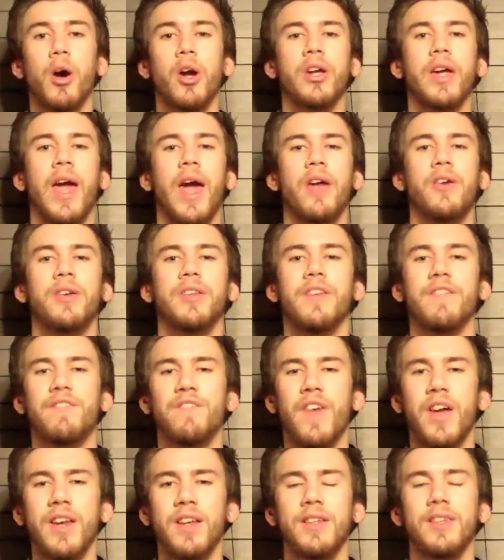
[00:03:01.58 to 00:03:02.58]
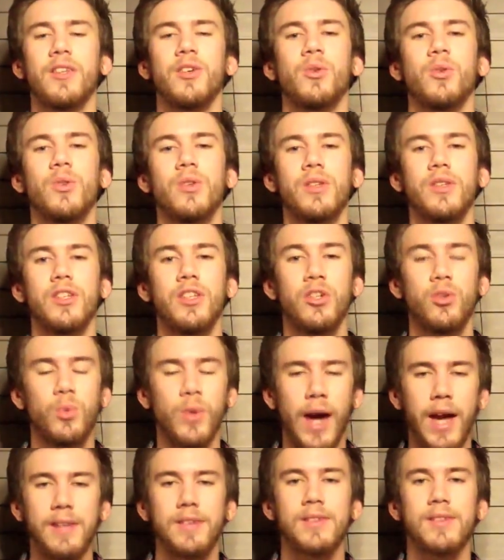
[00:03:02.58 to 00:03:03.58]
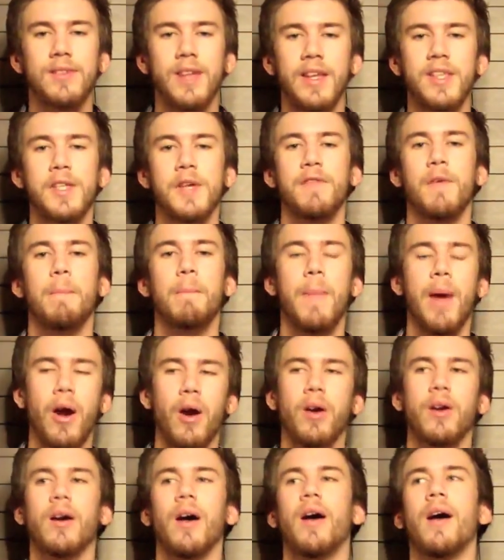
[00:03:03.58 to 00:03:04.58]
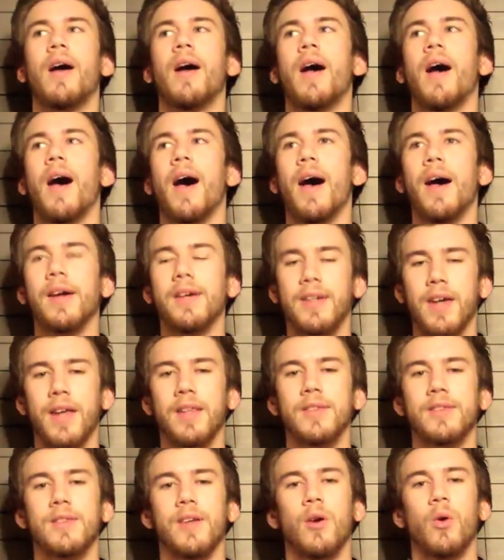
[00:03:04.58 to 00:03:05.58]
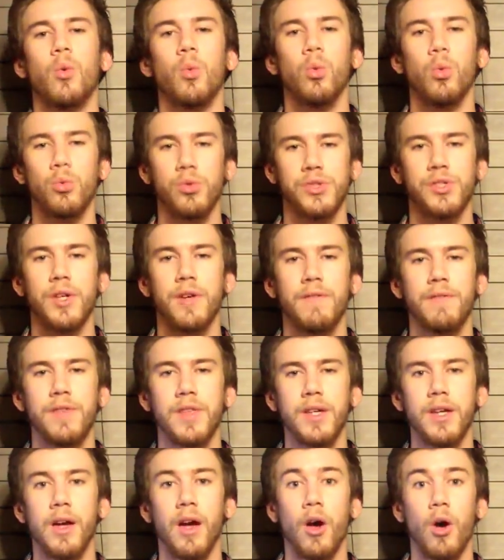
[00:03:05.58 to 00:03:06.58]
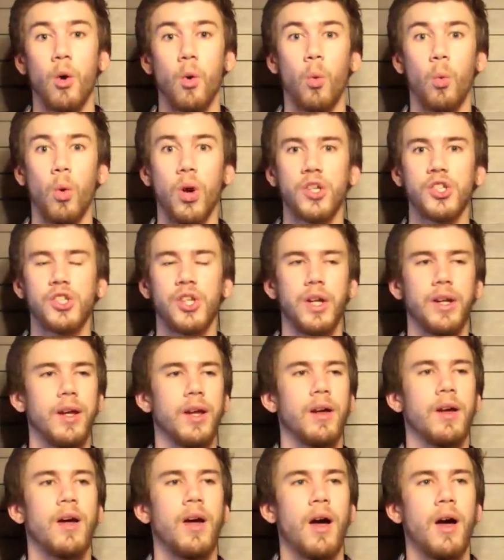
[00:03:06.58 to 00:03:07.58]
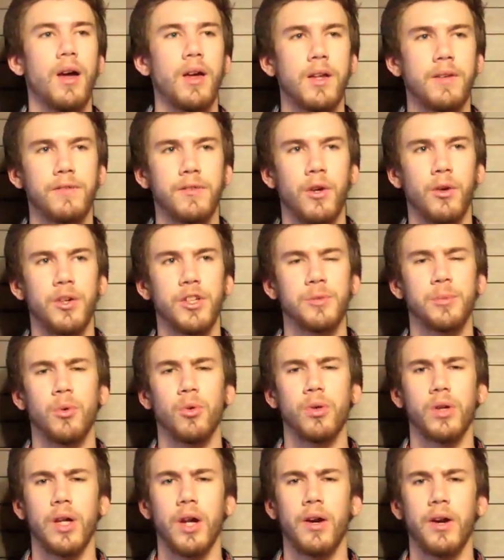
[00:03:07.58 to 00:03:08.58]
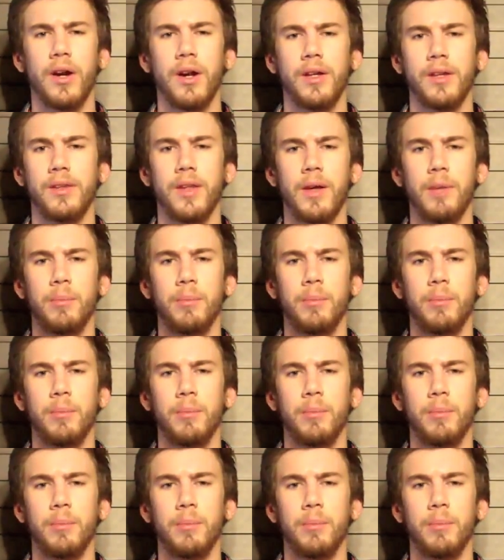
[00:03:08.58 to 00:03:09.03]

Mark Henry defending the United States of America against Rusev, the Russian, even though he's Bulgarian.